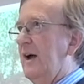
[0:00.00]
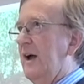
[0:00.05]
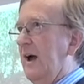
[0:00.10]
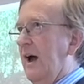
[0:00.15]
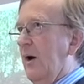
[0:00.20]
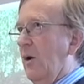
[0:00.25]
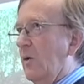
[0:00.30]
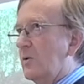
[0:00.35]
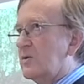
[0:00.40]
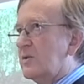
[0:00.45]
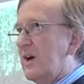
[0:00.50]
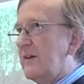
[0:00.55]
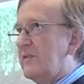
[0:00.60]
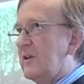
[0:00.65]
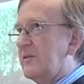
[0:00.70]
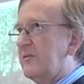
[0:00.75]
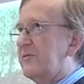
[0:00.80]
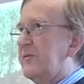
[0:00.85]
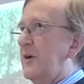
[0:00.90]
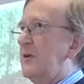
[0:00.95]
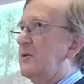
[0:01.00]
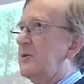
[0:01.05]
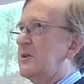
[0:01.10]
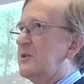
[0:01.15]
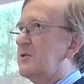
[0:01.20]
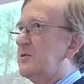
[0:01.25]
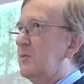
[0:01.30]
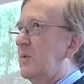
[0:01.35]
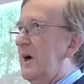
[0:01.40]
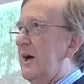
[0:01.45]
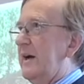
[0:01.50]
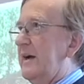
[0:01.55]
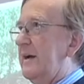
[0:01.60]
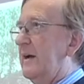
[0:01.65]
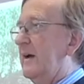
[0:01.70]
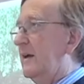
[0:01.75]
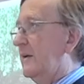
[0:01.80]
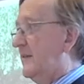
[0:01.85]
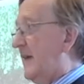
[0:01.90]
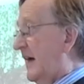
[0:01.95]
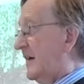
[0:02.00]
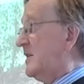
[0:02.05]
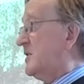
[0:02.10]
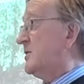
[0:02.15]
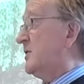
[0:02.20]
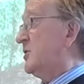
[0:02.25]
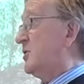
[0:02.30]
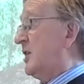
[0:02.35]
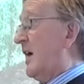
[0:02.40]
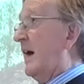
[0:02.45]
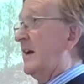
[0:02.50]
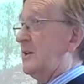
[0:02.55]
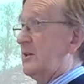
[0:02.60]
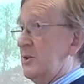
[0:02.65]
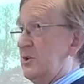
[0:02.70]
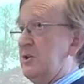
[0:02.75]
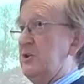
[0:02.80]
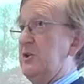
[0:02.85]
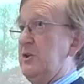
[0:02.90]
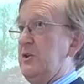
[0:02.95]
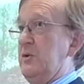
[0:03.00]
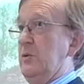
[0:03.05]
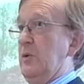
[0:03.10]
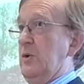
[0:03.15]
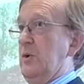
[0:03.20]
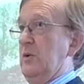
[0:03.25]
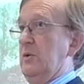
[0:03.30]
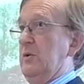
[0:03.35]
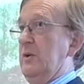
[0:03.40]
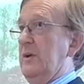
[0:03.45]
in a focused way? That is the challenge to you all.